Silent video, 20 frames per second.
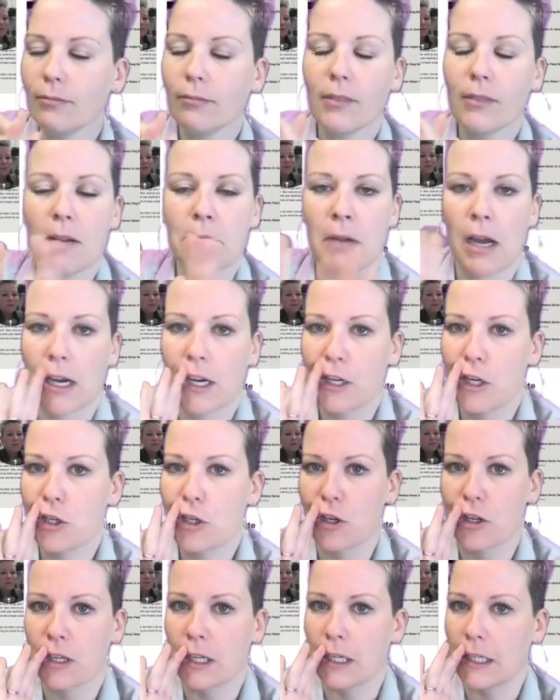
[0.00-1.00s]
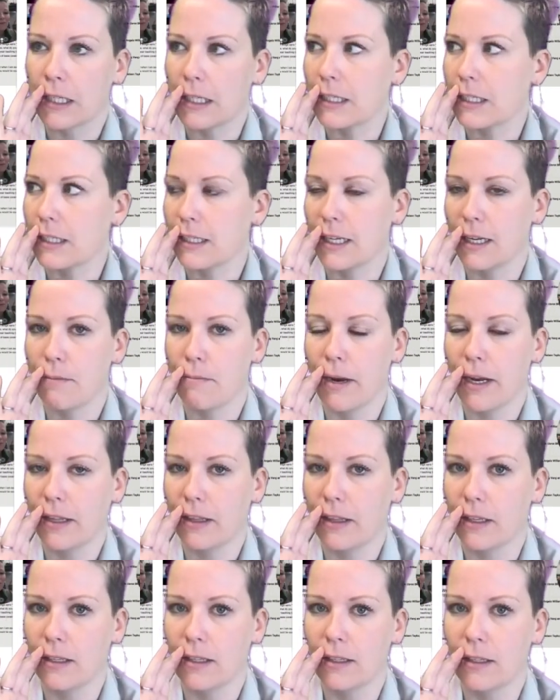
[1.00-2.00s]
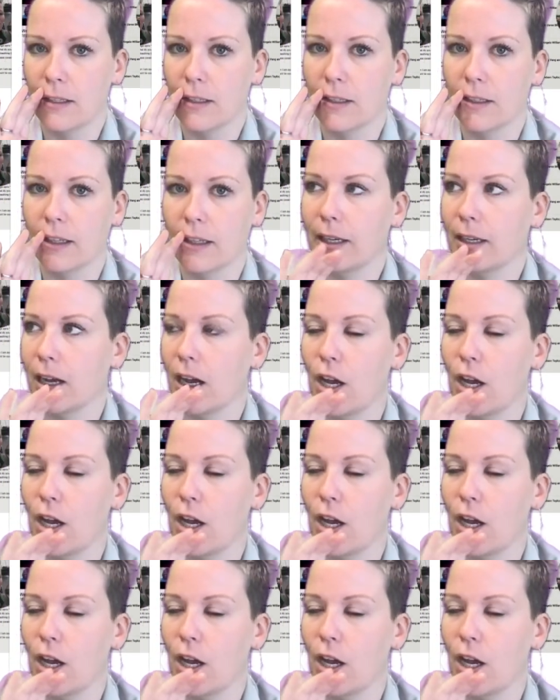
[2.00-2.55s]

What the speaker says: I'm not going to turn on because it's going to make this into like